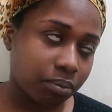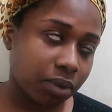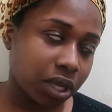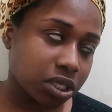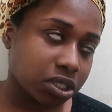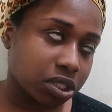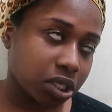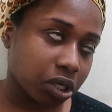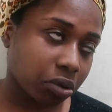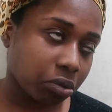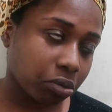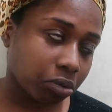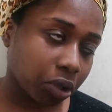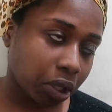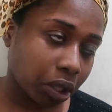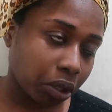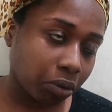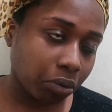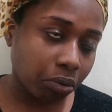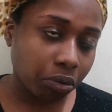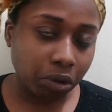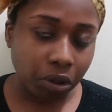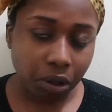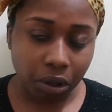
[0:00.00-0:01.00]
And he's like, okay,
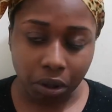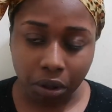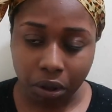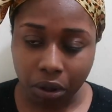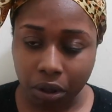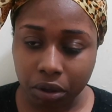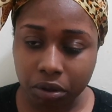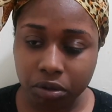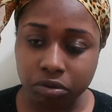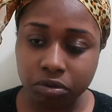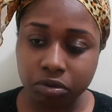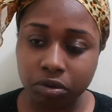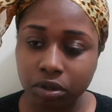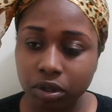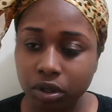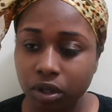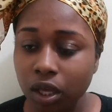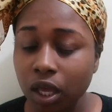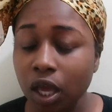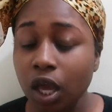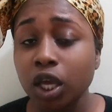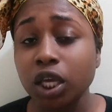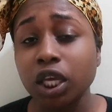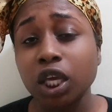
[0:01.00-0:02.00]
go
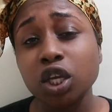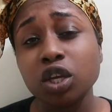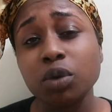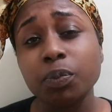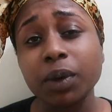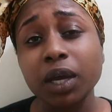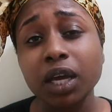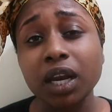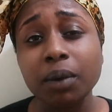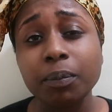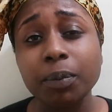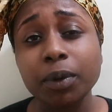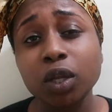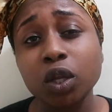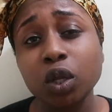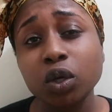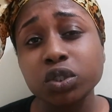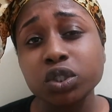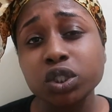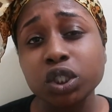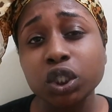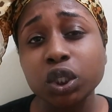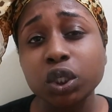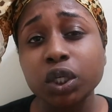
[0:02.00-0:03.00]
see. Can you pick it up a
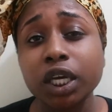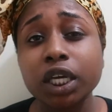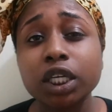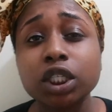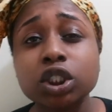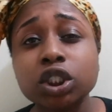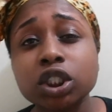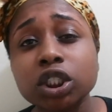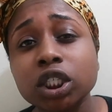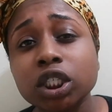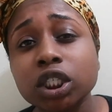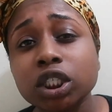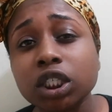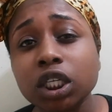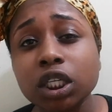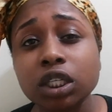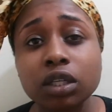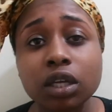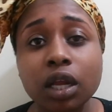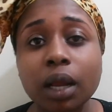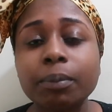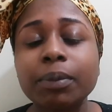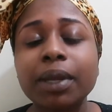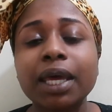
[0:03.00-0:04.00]
closer location?
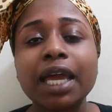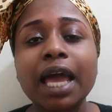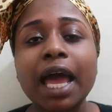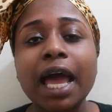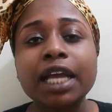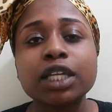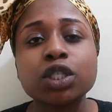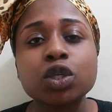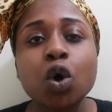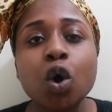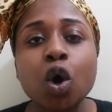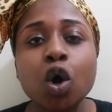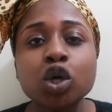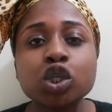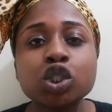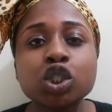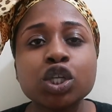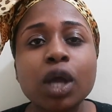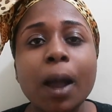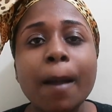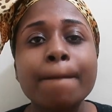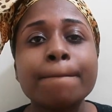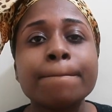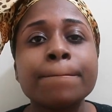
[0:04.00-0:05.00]
I'm like, I told
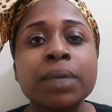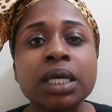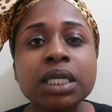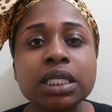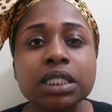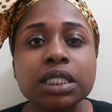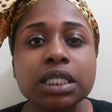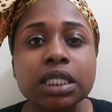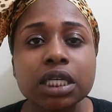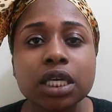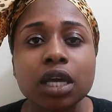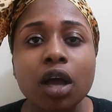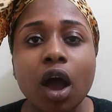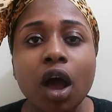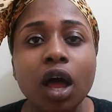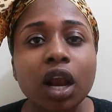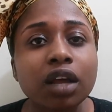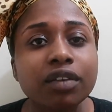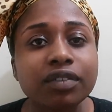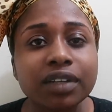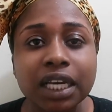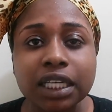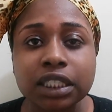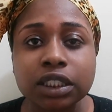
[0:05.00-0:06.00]
you I'm busy
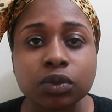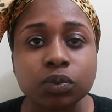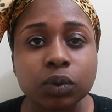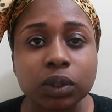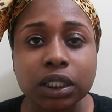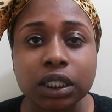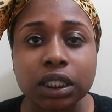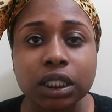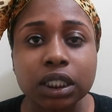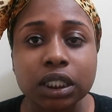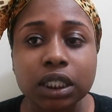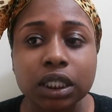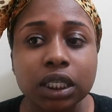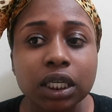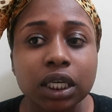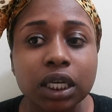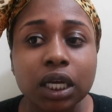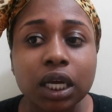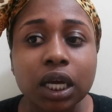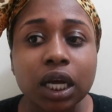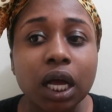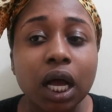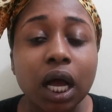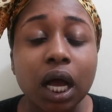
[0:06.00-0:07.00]
all of next week.
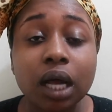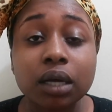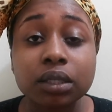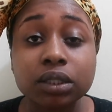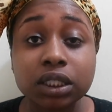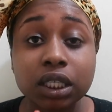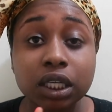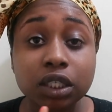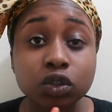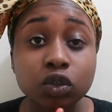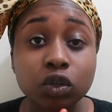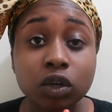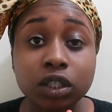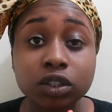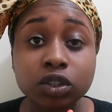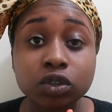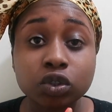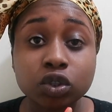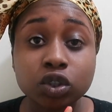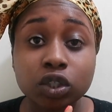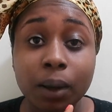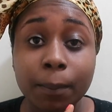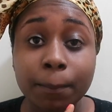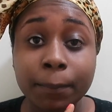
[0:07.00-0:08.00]
I said, I
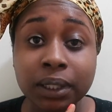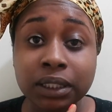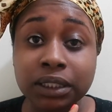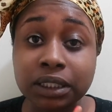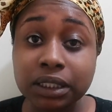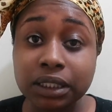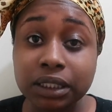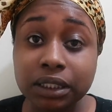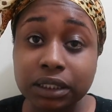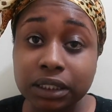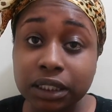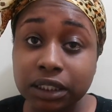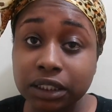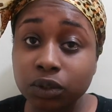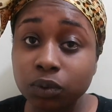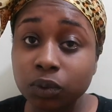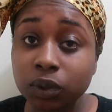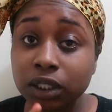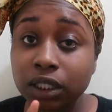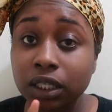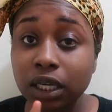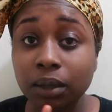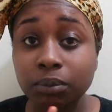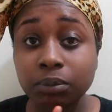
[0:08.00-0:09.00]
told you I'm busy this
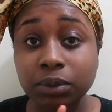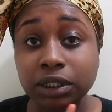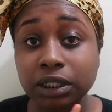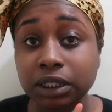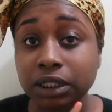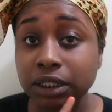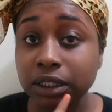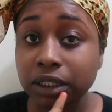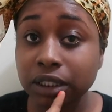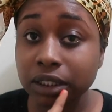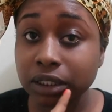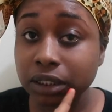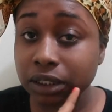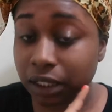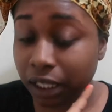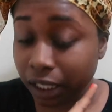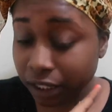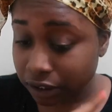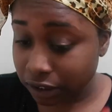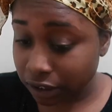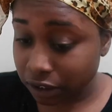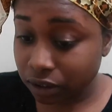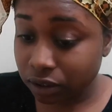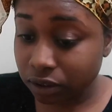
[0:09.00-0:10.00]
week. I'm busy
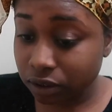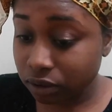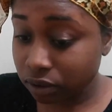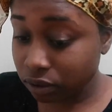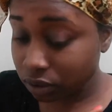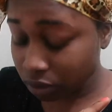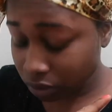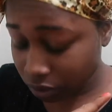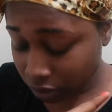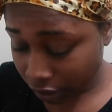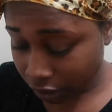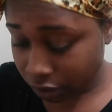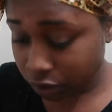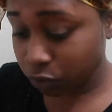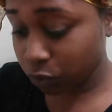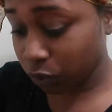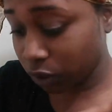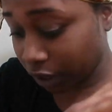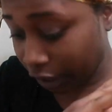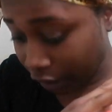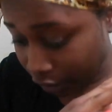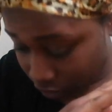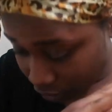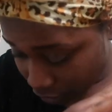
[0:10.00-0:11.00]
like next
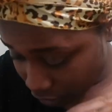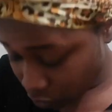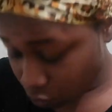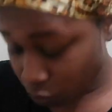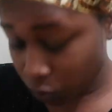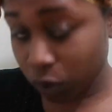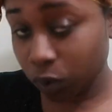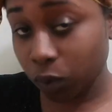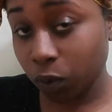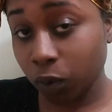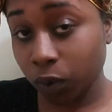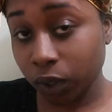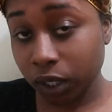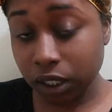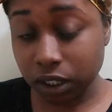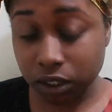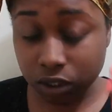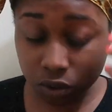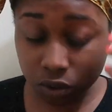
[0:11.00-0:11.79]
week, like this week we're going